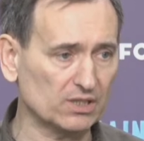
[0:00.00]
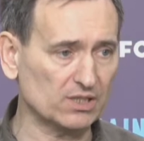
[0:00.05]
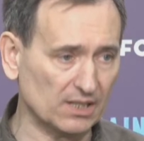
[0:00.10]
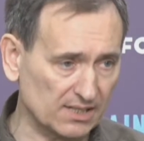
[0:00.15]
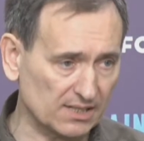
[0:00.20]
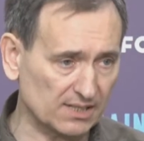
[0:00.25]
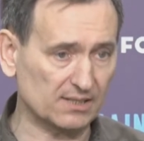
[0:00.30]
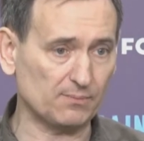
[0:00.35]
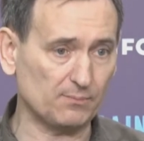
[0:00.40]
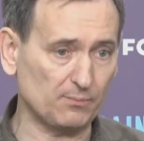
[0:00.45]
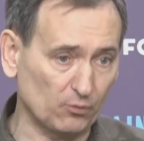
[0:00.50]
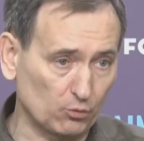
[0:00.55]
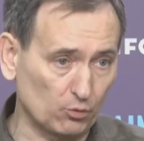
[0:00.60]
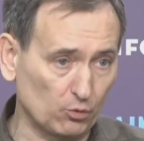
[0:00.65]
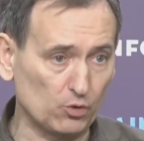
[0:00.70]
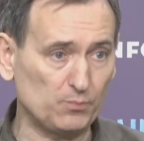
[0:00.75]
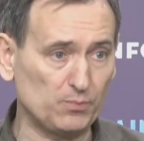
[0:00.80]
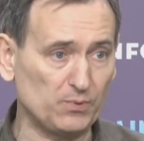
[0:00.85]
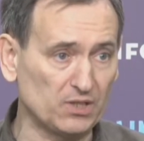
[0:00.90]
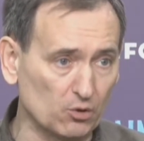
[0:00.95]
they are
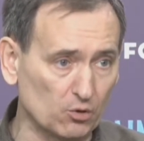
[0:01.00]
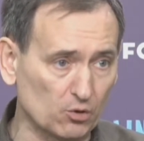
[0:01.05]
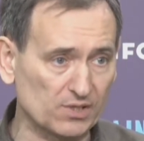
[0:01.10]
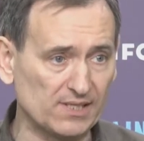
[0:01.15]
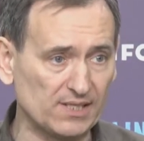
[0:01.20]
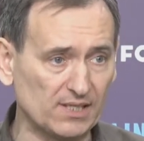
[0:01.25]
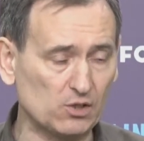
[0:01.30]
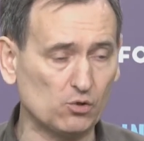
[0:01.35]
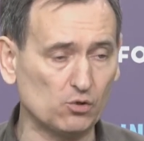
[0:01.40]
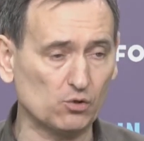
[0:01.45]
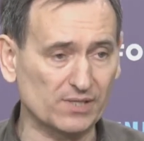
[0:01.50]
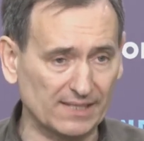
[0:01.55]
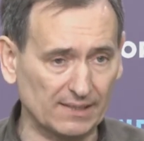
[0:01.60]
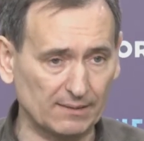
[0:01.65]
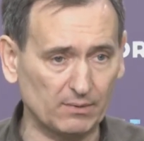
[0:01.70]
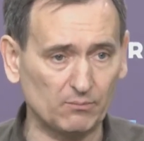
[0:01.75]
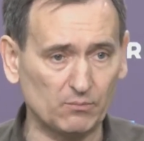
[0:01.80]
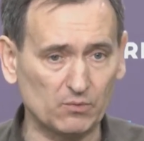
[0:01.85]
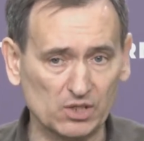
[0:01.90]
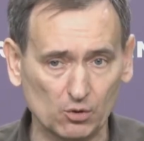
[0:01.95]
under the
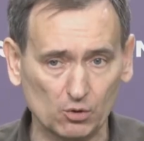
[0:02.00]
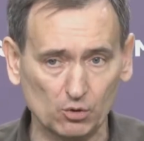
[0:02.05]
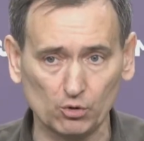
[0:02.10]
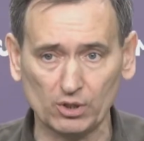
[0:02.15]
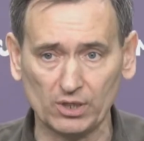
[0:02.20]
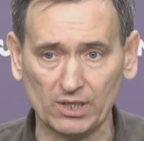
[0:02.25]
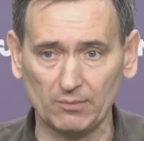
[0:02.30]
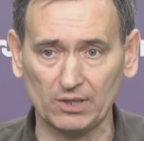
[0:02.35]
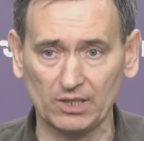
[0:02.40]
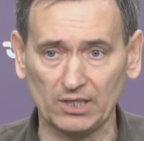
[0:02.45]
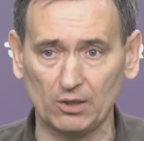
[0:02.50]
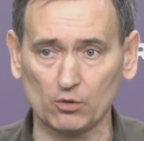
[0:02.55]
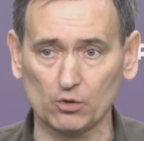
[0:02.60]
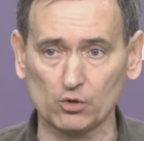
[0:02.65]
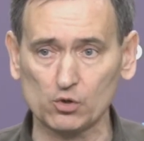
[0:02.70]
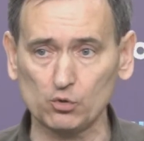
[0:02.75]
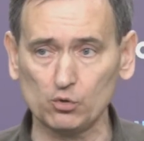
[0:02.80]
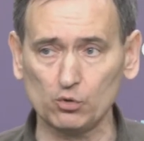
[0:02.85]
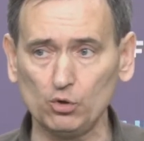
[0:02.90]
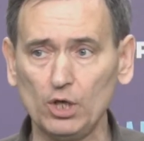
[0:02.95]
jurisdiction of International
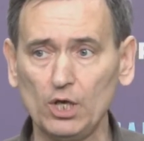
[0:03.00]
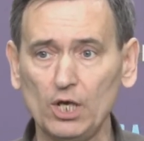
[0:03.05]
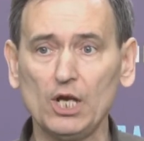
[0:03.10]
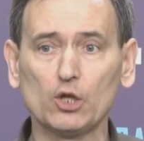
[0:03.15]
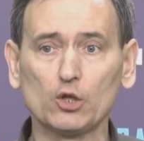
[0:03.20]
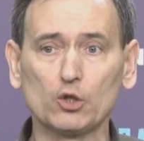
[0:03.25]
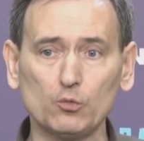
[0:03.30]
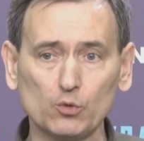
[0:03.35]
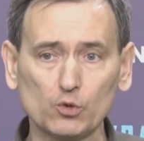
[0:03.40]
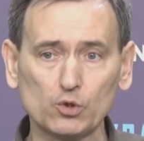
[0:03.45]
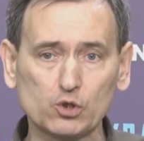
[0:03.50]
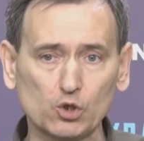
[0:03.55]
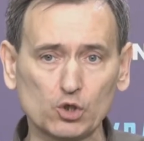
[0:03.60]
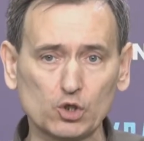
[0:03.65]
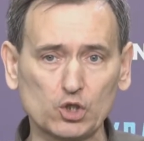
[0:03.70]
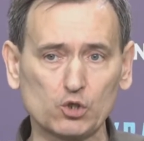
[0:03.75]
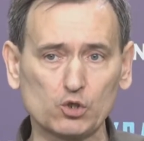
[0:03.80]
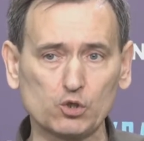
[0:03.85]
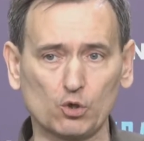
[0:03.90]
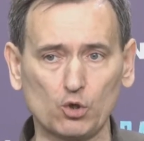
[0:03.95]
Criminal Court.
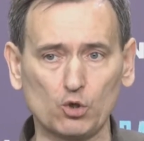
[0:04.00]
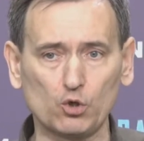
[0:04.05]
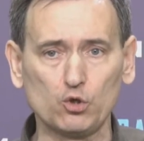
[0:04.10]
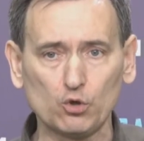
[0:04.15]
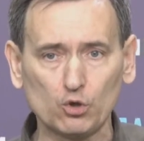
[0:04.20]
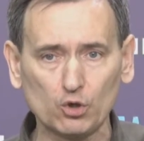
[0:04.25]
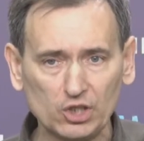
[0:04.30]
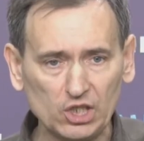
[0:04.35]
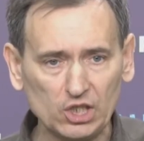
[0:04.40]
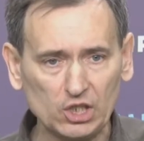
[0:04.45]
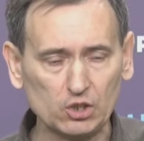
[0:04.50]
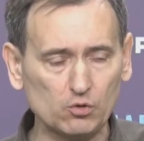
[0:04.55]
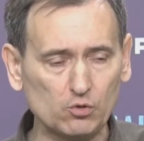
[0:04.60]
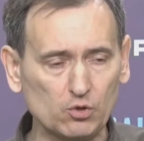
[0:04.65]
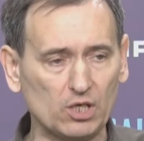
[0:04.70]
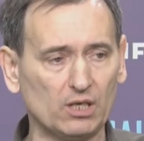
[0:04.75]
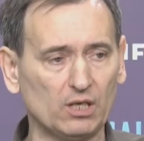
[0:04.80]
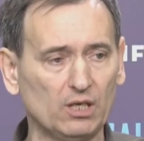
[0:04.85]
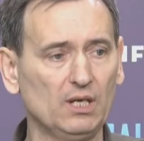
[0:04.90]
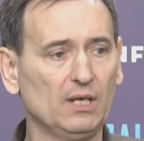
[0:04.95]

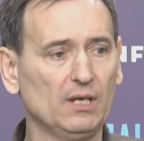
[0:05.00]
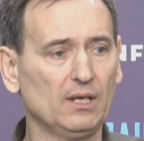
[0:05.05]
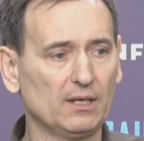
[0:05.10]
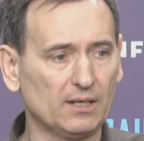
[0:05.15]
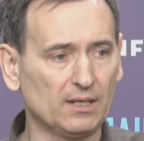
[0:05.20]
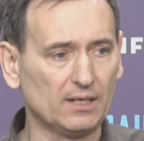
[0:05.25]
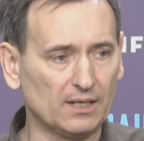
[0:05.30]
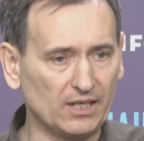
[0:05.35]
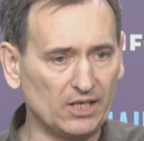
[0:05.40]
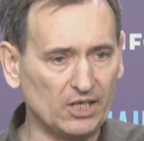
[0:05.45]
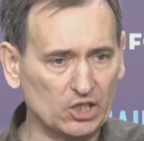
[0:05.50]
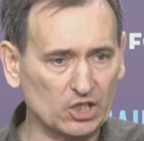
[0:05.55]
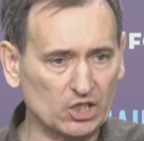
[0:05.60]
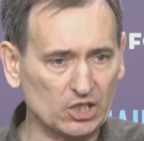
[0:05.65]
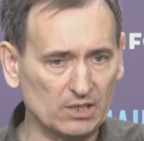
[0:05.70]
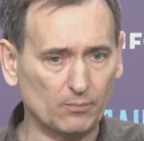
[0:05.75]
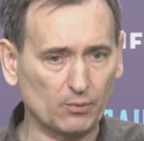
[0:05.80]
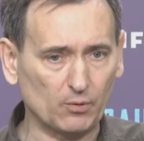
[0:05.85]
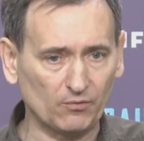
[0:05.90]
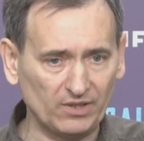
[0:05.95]
So
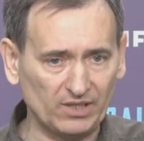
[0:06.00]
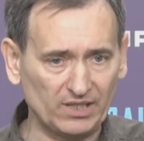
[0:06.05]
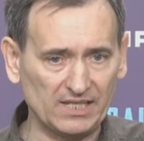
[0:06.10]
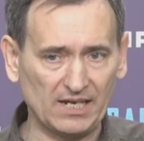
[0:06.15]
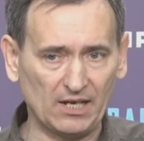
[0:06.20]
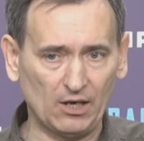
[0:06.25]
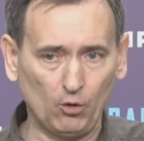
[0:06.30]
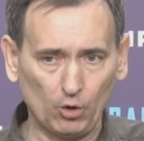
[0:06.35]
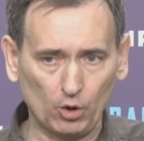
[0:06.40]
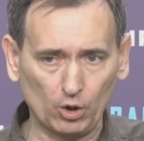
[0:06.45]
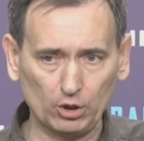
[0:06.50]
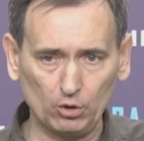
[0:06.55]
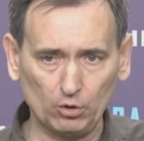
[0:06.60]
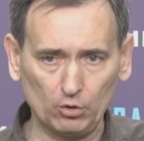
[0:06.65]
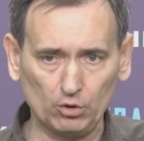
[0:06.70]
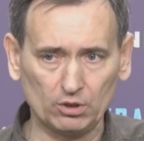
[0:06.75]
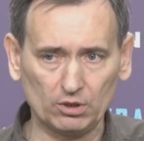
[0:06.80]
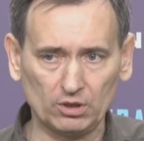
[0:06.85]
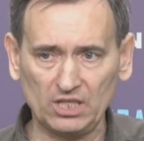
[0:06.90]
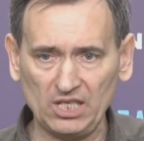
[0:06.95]
from the legal
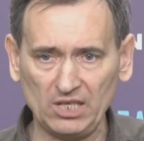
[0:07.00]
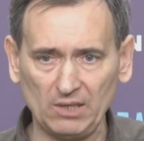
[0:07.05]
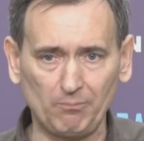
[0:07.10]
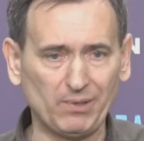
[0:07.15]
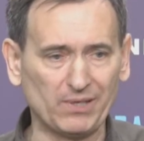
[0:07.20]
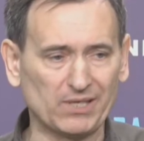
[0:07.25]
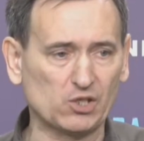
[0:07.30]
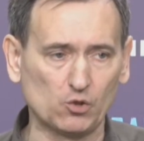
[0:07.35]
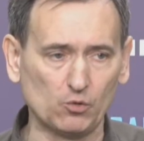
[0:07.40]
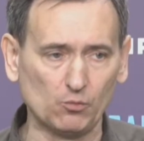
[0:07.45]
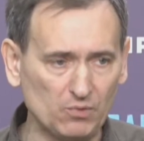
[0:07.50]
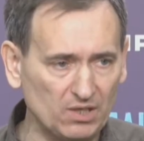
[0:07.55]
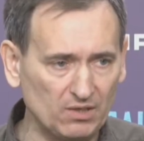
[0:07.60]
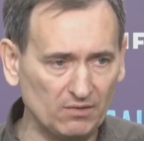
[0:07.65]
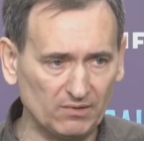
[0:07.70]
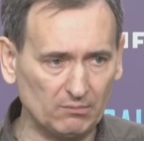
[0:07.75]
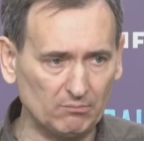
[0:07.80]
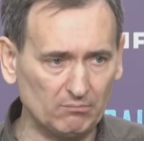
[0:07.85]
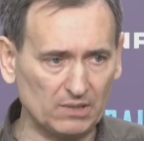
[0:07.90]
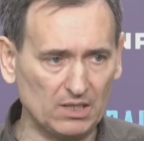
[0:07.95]
vantage point, the
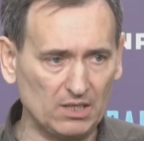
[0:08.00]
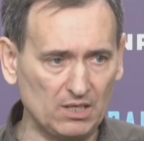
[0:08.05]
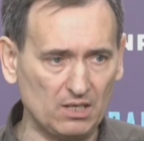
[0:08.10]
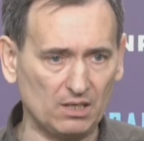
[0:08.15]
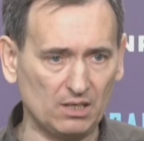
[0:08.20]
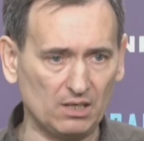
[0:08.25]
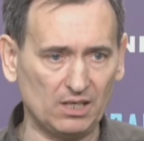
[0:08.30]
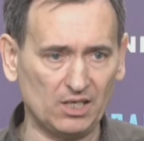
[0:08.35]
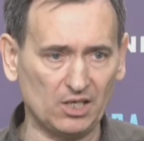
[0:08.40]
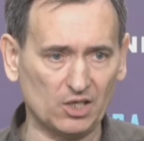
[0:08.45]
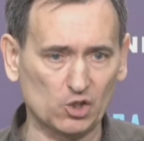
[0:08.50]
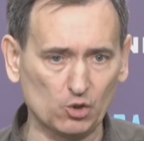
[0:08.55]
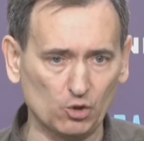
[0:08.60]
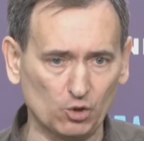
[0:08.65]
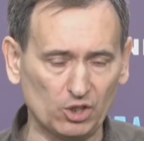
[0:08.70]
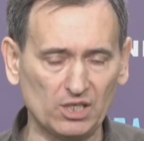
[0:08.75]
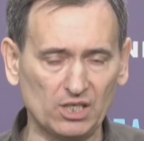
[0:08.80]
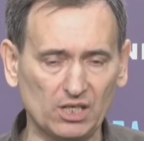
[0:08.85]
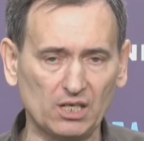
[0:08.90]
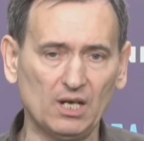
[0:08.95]
resolution
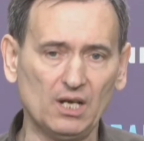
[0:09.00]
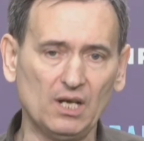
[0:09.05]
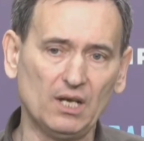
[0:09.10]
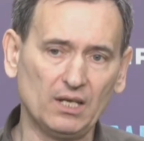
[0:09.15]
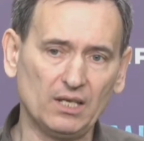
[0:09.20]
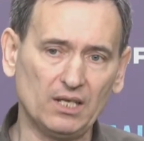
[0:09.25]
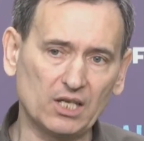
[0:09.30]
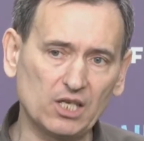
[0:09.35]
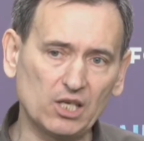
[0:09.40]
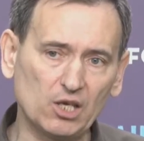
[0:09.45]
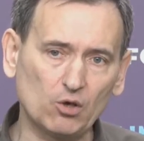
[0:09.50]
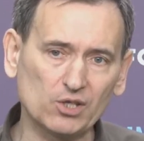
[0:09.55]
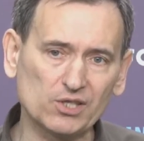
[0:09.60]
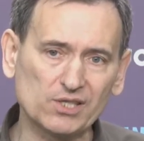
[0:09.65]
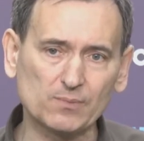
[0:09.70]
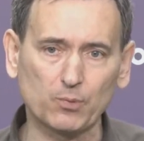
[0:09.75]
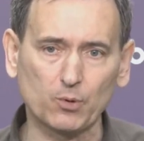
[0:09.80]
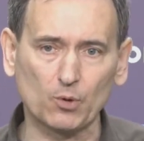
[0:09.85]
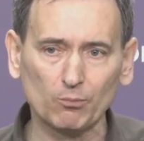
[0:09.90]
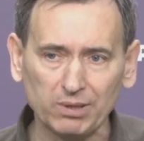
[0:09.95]
on issuance
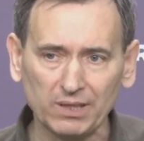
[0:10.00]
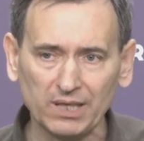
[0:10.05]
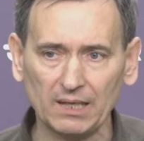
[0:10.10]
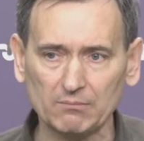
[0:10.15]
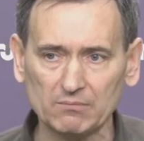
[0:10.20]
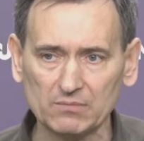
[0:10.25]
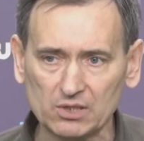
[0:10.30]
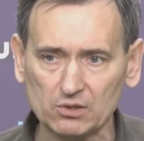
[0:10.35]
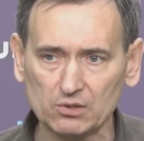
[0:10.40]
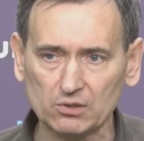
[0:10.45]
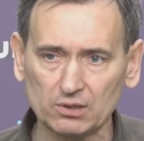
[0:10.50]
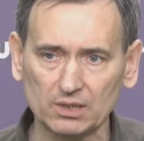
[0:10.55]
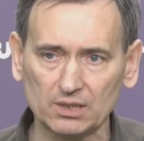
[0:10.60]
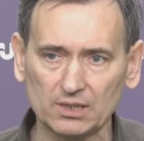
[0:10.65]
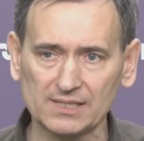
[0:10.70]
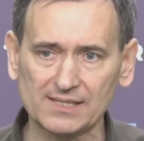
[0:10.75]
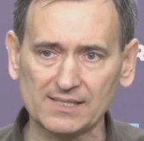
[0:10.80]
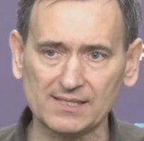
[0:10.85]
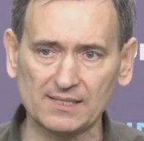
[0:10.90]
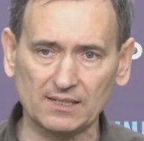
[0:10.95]
of such
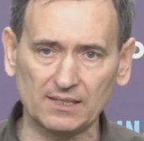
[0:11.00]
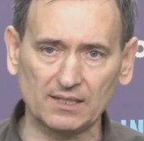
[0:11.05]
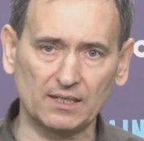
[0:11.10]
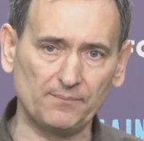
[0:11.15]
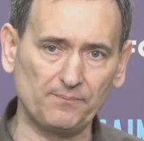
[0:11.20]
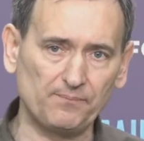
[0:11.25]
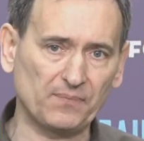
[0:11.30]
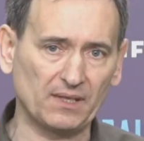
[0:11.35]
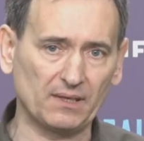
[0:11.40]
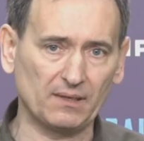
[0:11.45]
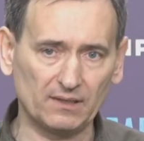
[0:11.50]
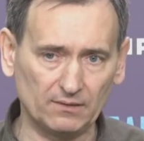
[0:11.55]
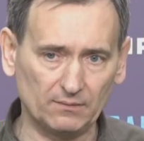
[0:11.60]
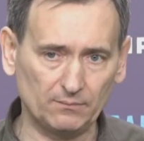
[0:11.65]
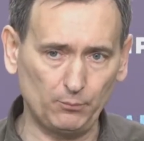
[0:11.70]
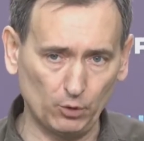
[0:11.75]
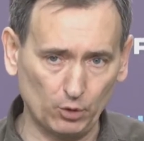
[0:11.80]
arrest warrant